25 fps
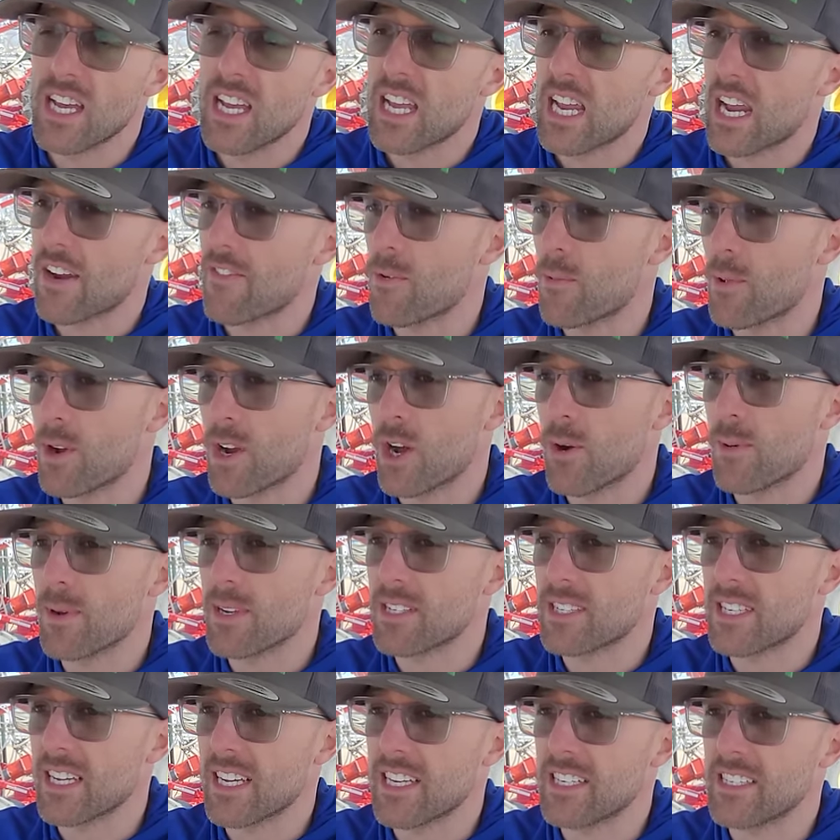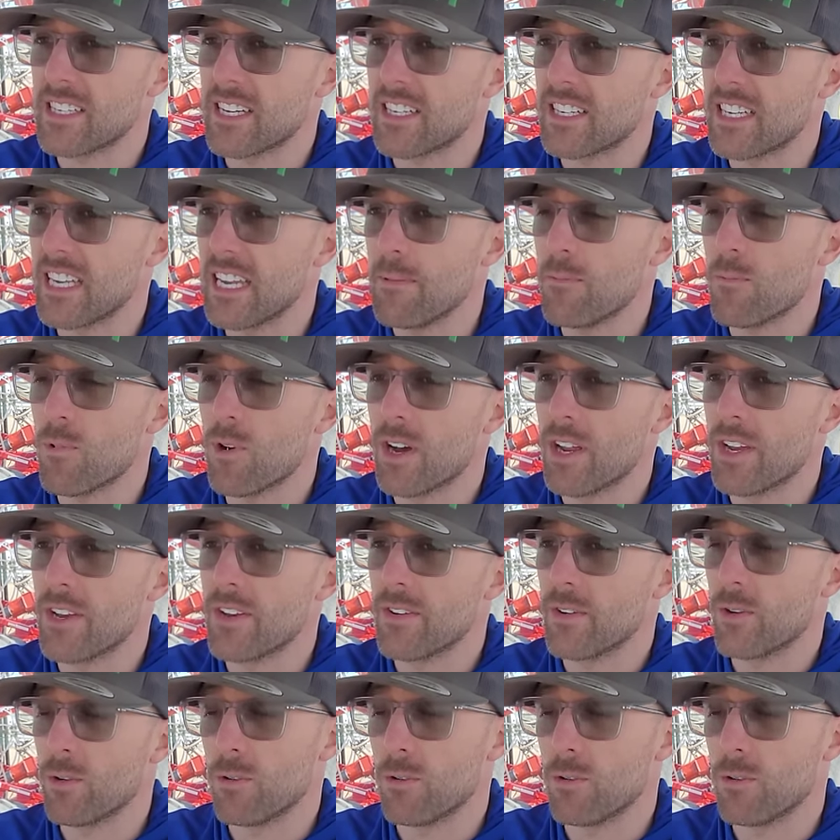Everyone always says that team one,